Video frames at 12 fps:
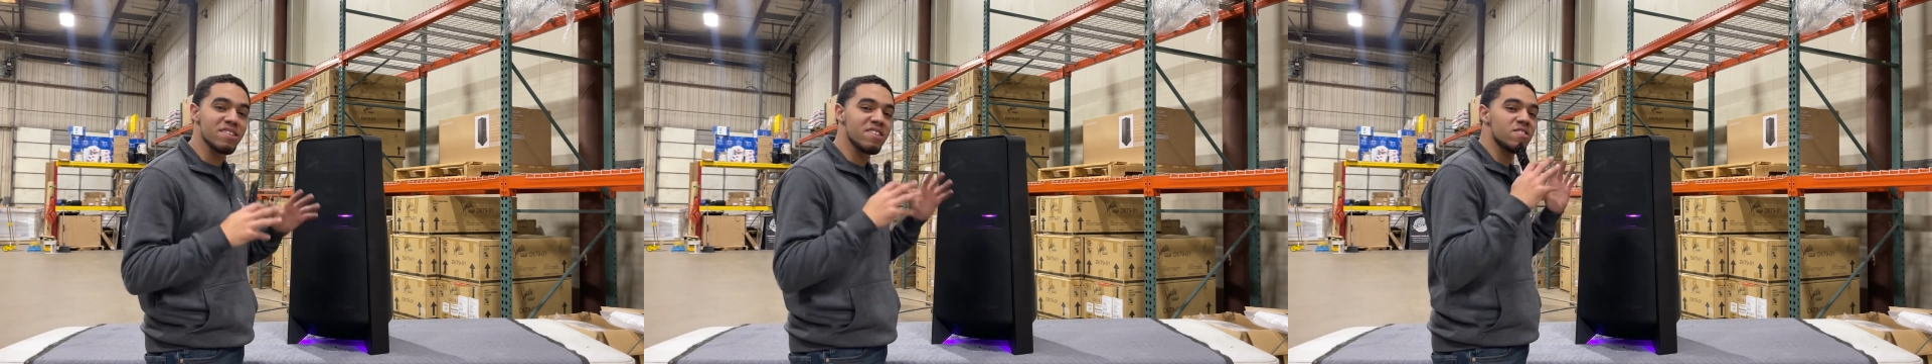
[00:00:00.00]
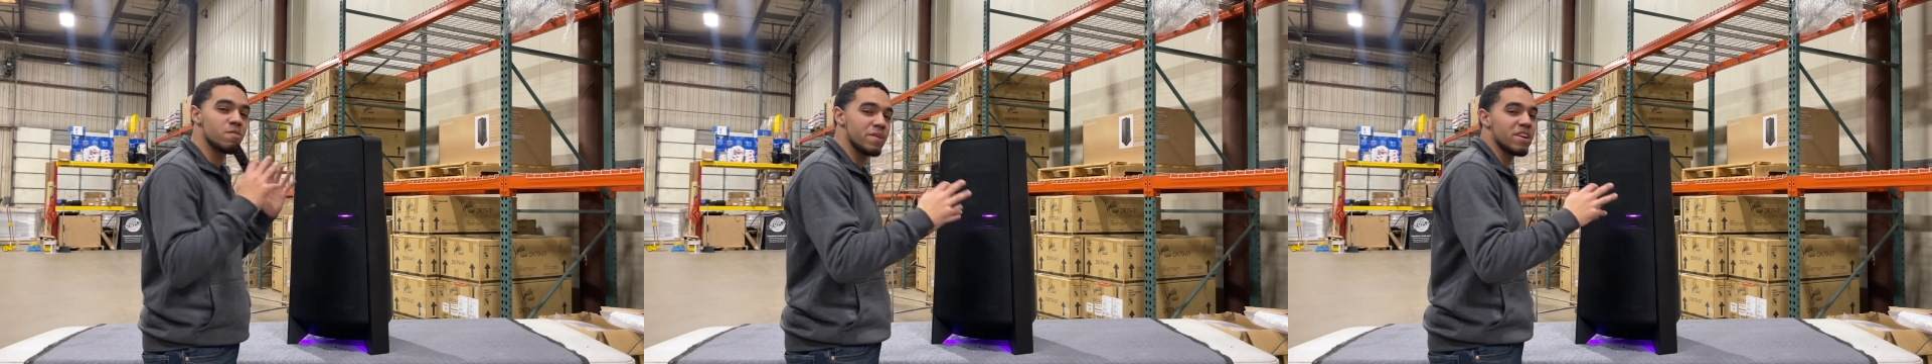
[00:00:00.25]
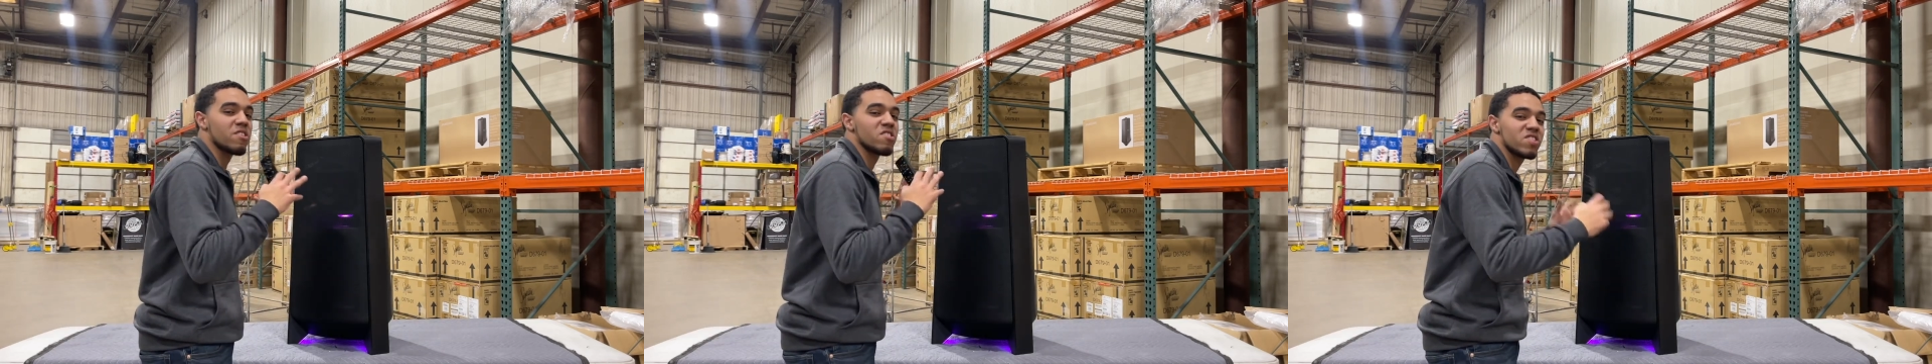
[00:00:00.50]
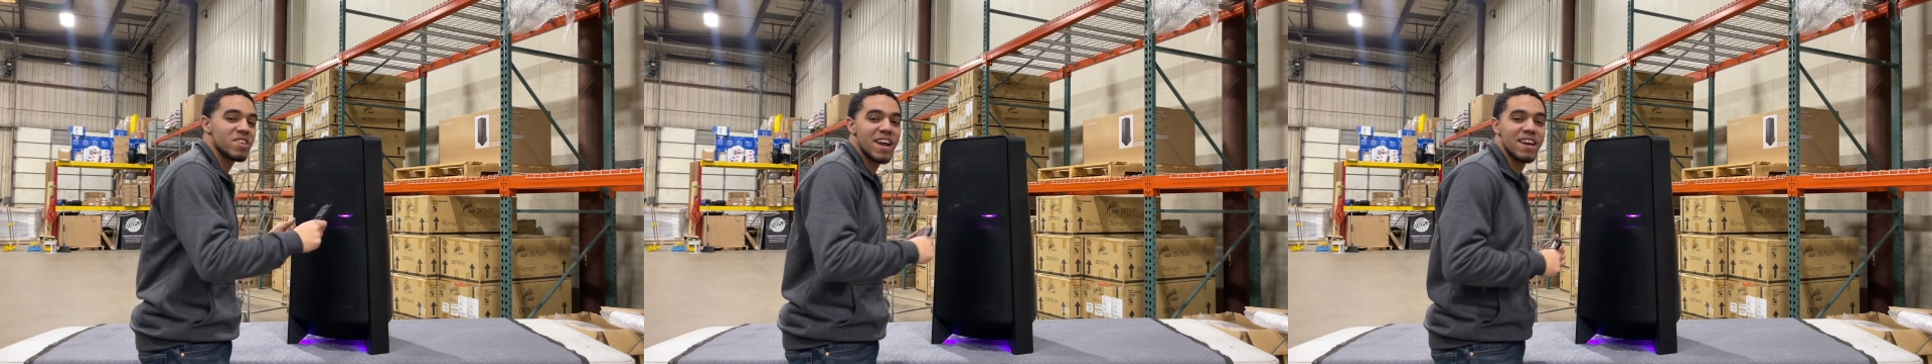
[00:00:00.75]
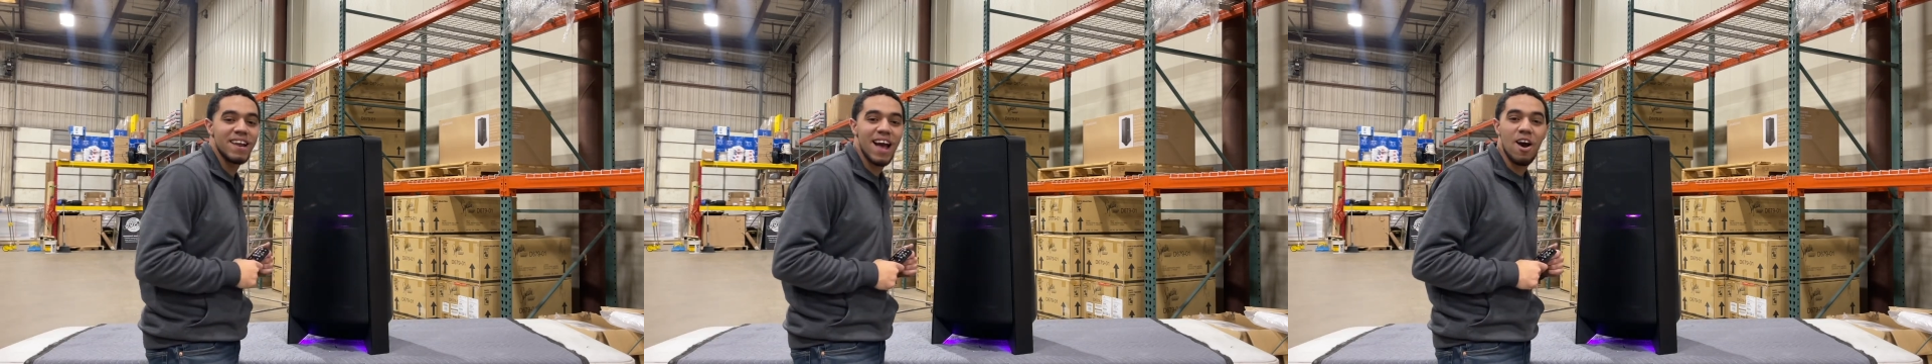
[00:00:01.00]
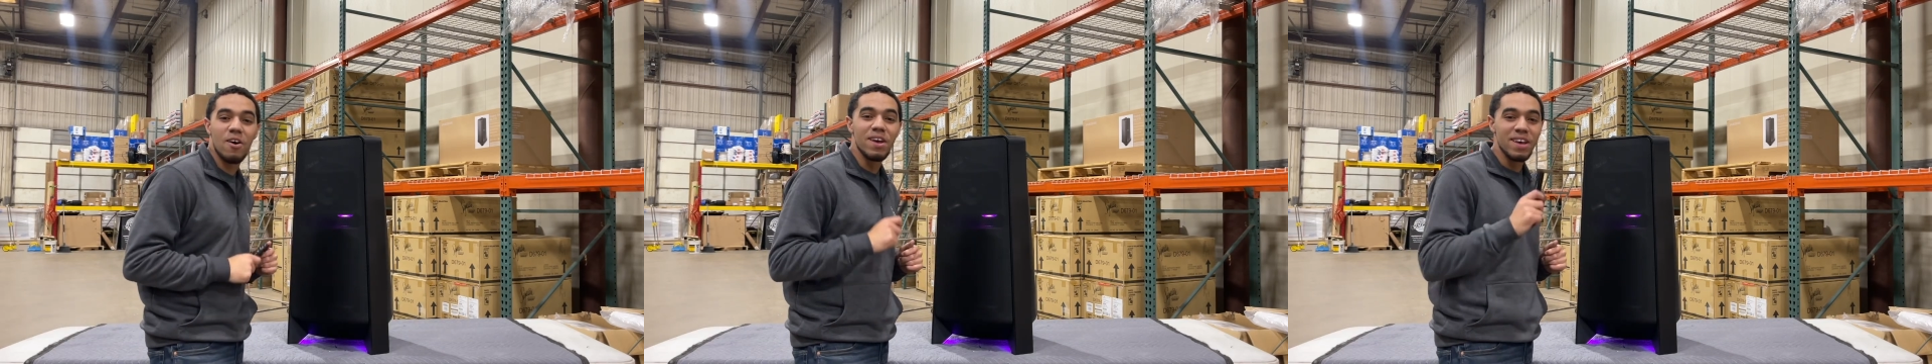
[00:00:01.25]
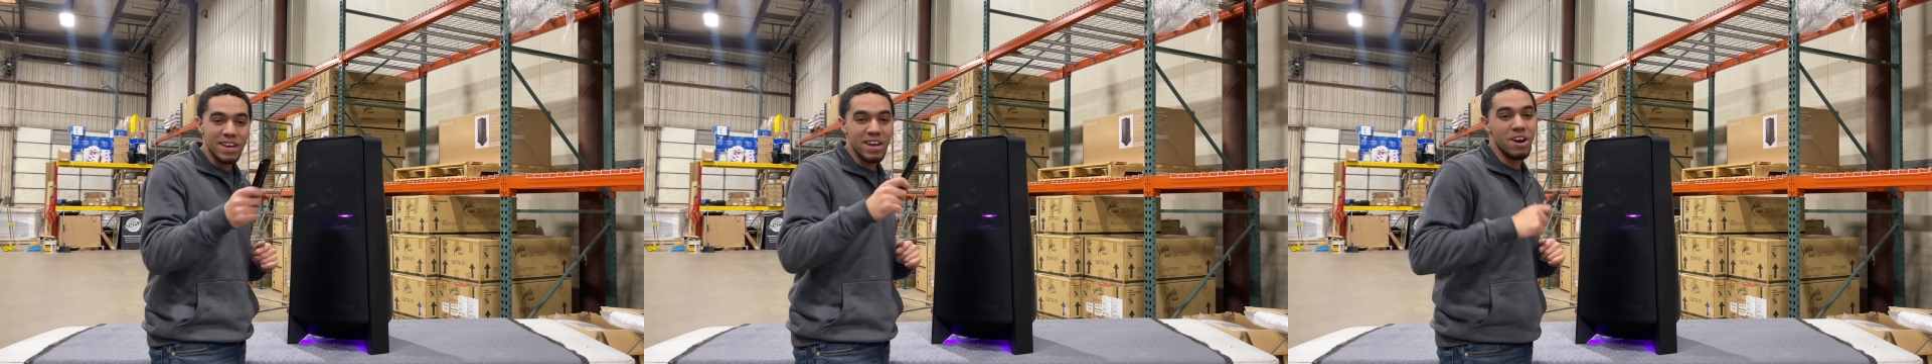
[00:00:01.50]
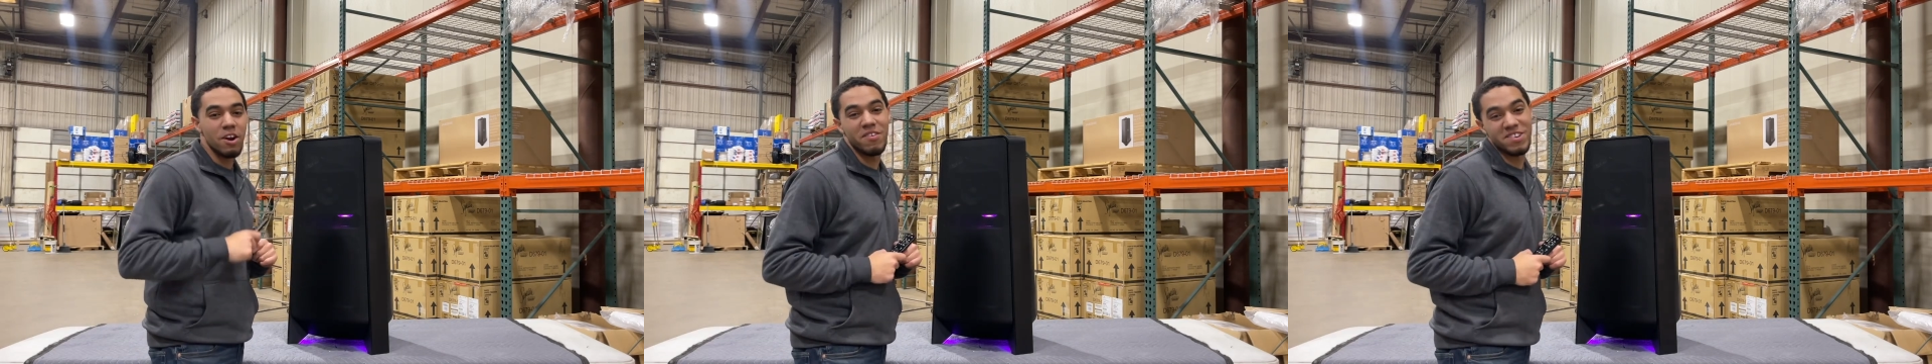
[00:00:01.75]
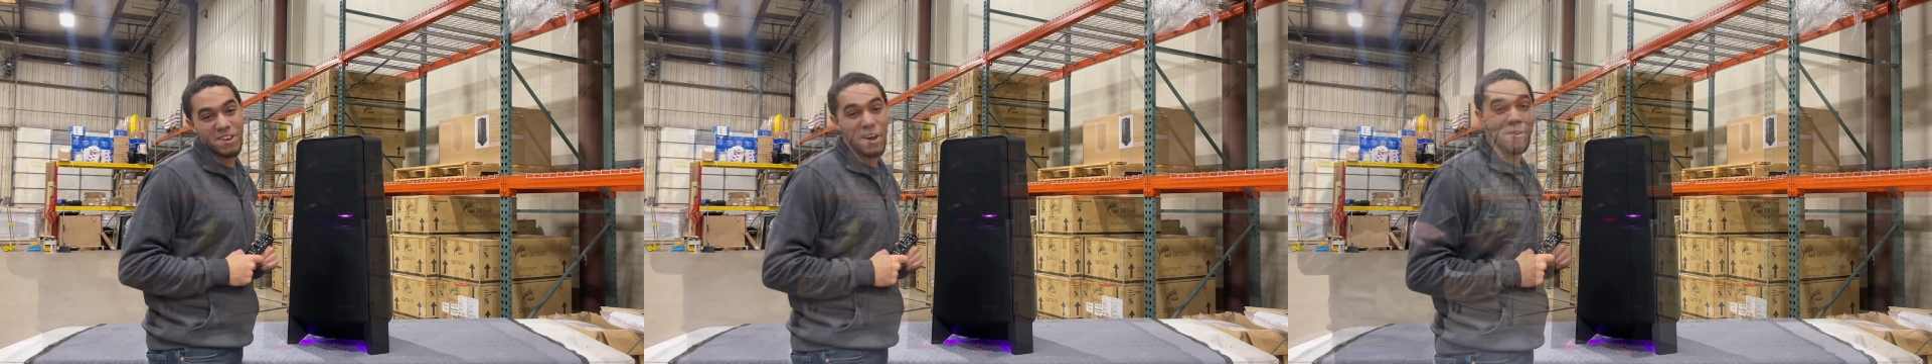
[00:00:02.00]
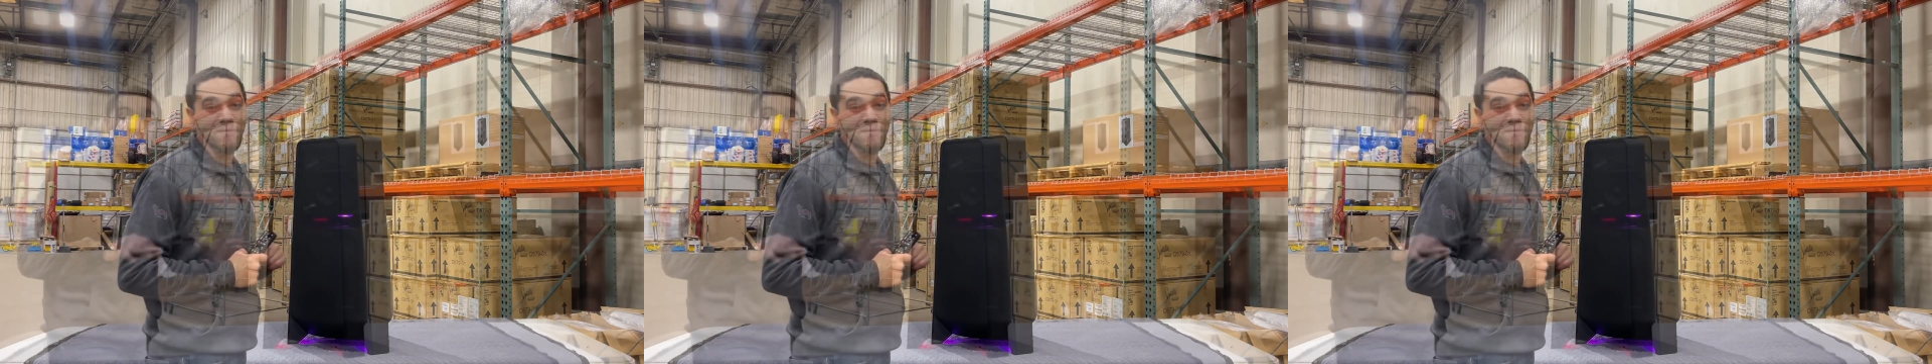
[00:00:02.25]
this speaker stand out here at Rinta.